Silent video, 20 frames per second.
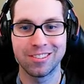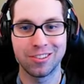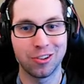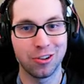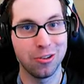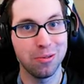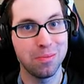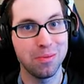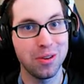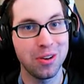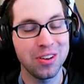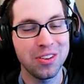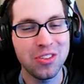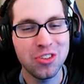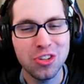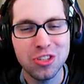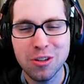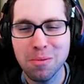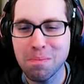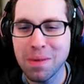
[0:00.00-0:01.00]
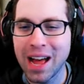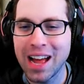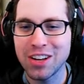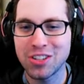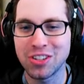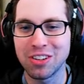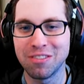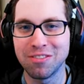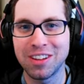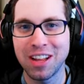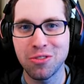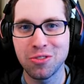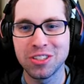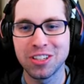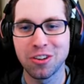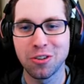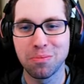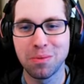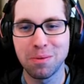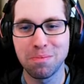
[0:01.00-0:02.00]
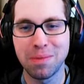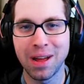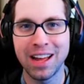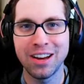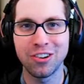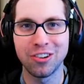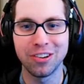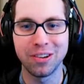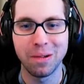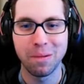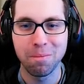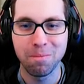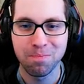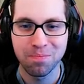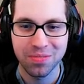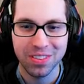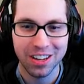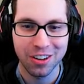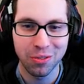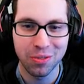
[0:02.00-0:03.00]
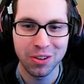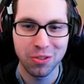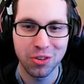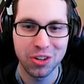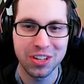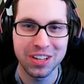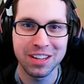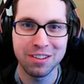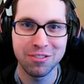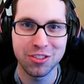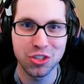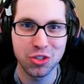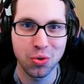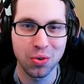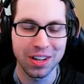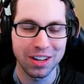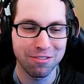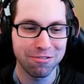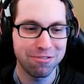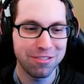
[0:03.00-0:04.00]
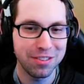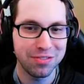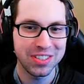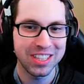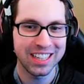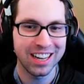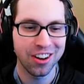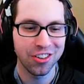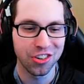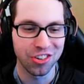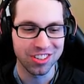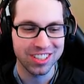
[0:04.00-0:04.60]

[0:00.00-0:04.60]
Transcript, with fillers: But if, just imagine if that was a little bit better, we would have even scored like 15 under.